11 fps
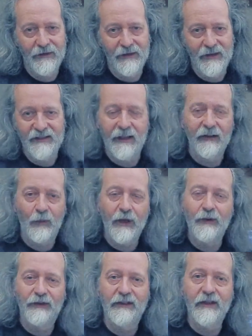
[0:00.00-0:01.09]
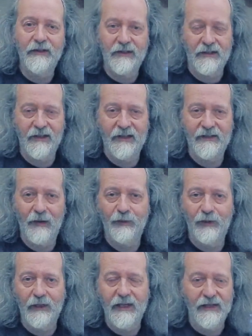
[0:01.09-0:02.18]
The standard we're going to use as an
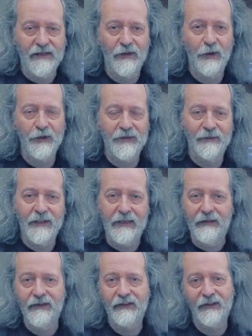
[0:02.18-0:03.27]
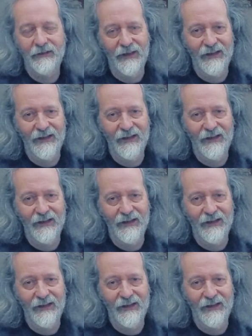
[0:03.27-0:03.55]
example is Autumn Leaves,